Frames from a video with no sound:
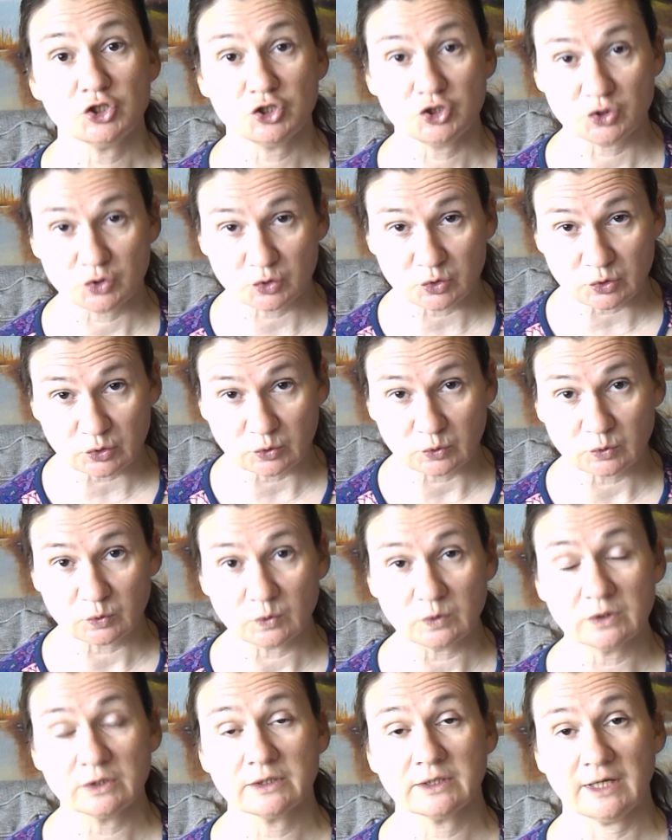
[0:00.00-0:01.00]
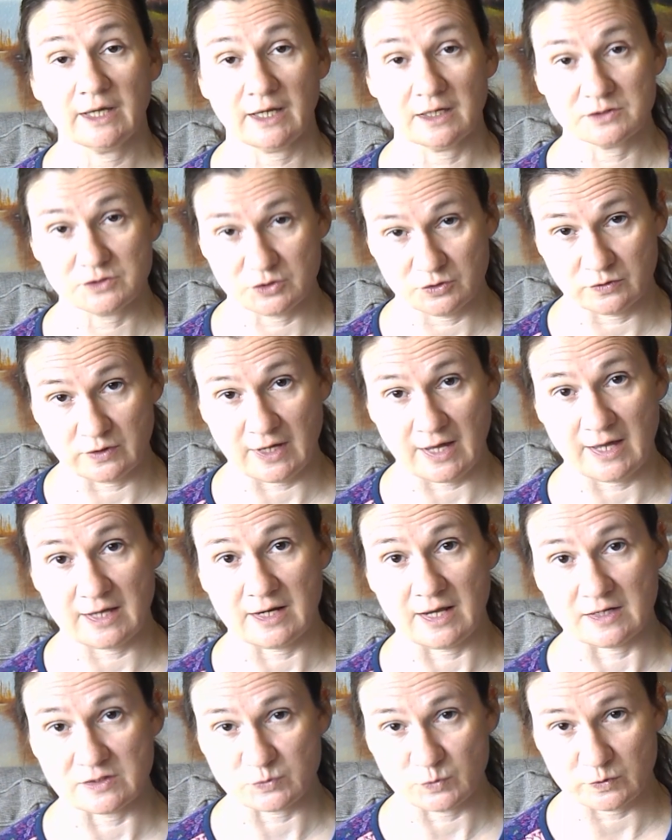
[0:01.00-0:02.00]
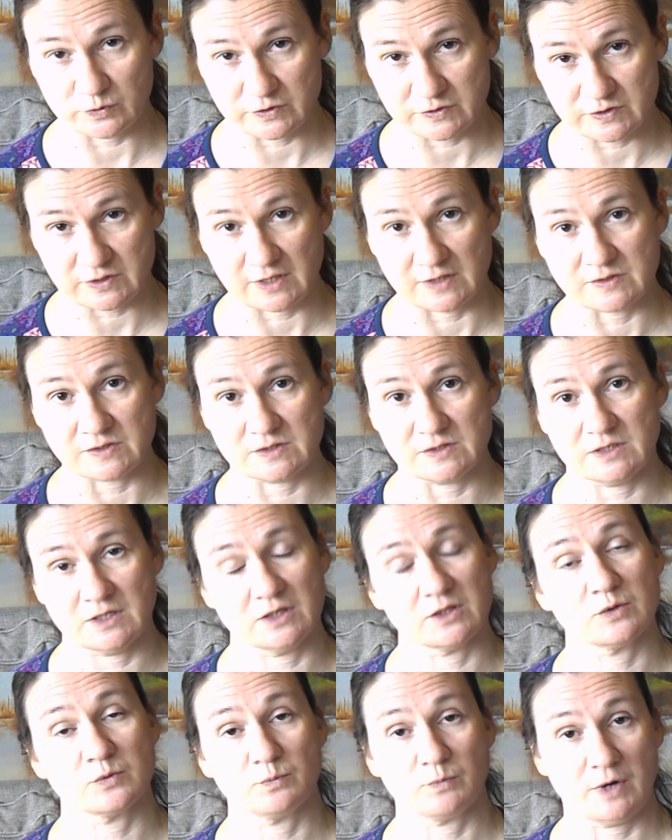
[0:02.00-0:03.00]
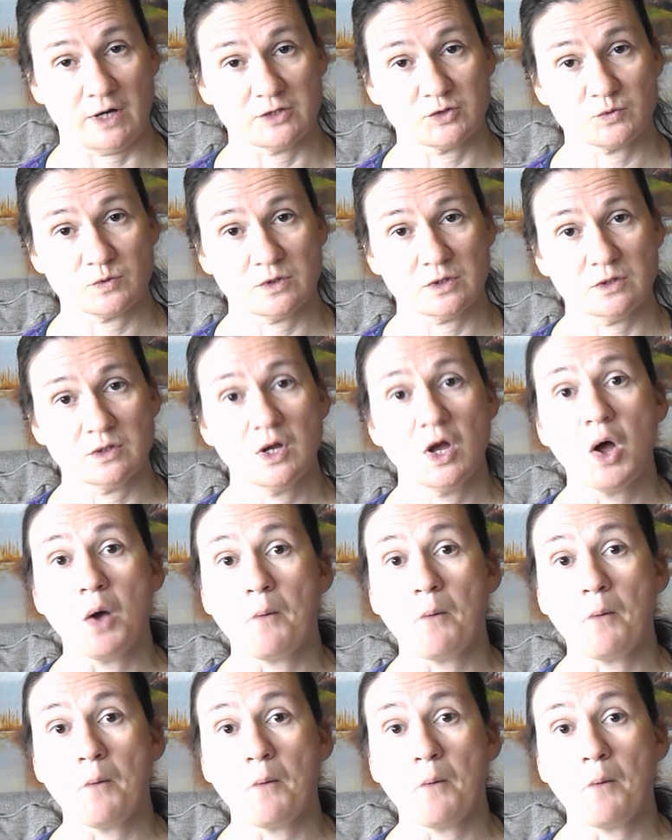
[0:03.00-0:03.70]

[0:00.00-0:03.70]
You can do that, as we'll discuss in the other module,